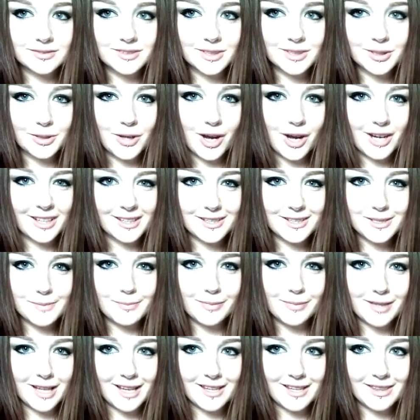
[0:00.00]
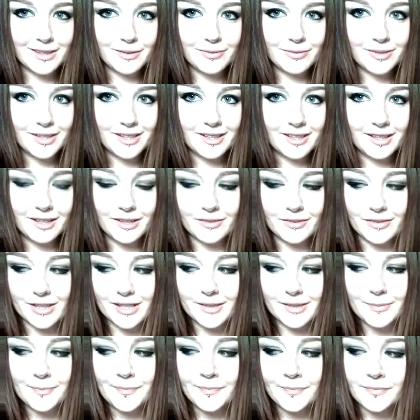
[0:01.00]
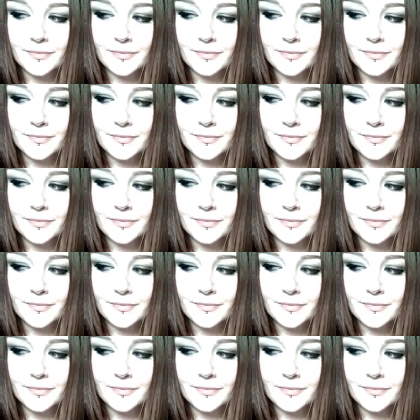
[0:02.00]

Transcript: you can't explain the feeling of it.